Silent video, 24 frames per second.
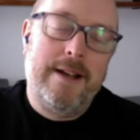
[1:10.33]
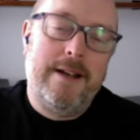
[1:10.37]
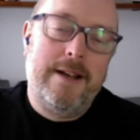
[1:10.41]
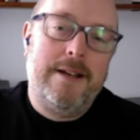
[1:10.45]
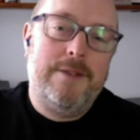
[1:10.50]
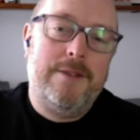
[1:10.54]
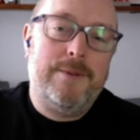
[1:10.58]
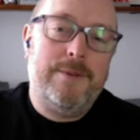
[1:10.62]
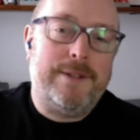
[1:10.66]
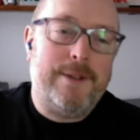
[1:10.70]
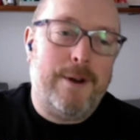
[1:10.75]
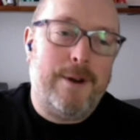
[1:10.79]

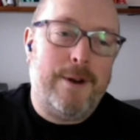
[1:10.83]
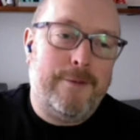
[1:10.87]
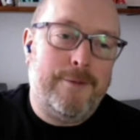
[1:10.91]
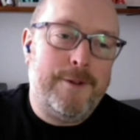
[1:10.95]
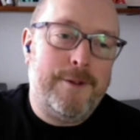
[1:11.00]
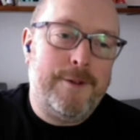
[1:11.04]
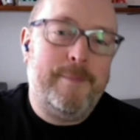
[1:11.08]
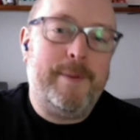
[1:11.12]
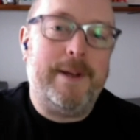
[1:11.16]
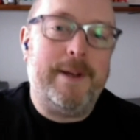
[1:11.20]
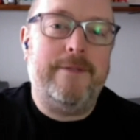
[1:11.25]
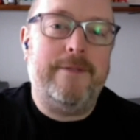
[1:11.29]
Should we start off with
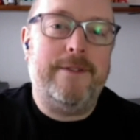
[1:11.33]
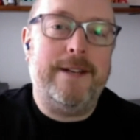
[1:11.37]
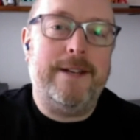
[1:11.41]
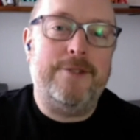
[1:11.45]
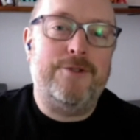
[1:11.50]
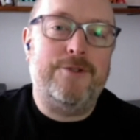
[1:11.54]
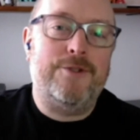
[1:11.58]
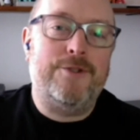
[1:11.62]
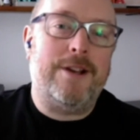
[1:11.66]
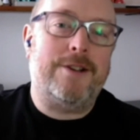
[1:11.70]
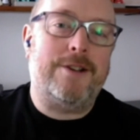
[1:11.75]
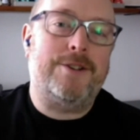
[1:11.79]
a bit of an
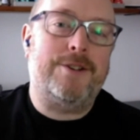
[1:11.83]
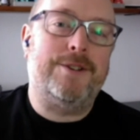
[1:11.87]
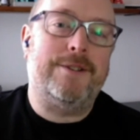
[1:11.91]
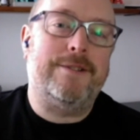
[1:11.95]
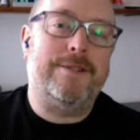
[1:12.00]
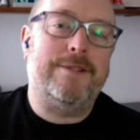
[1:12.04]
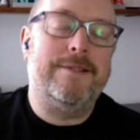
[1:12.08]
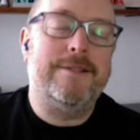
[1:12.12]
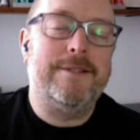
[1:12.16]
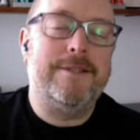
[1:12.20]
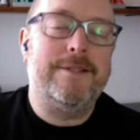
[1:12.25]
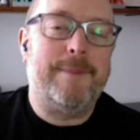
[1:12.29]
introduction
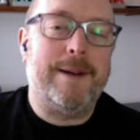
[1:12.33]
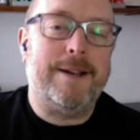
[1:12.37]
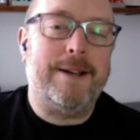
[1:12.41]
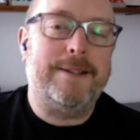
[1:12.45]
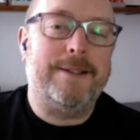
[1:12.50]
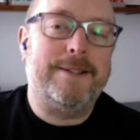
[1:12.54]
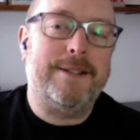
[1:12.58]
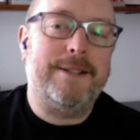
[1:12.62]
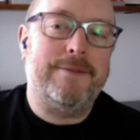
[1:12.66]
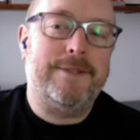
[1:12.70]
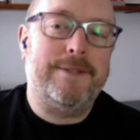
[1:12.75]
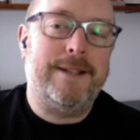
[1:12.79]
about
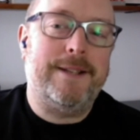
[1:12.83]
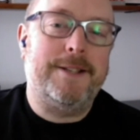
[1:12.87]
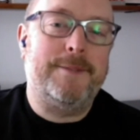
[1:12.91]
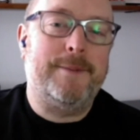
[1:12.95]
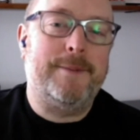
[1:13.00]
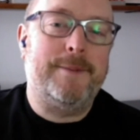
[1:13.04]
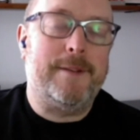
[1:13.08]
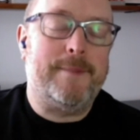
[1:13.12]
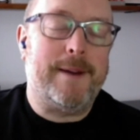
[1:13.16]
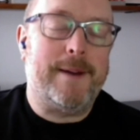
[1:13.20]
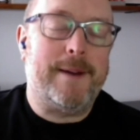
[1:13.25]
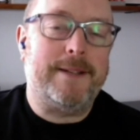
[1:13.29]
yourself? Tell us a
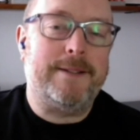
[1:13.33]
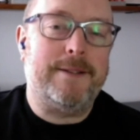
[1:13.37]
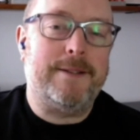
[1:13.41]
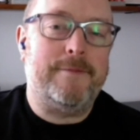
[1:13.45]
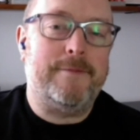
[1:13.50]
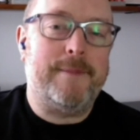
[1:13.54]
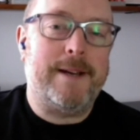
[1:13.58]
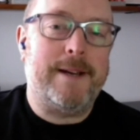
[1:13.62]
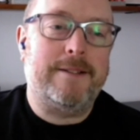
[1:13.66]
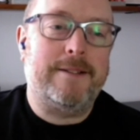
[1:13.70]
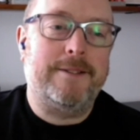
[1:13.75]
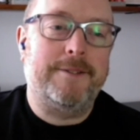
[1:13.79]
bit about yourself,
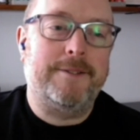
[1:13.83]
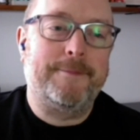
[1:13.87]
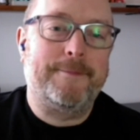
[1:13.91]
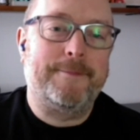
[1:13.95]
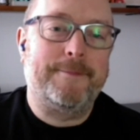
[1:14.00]
Max.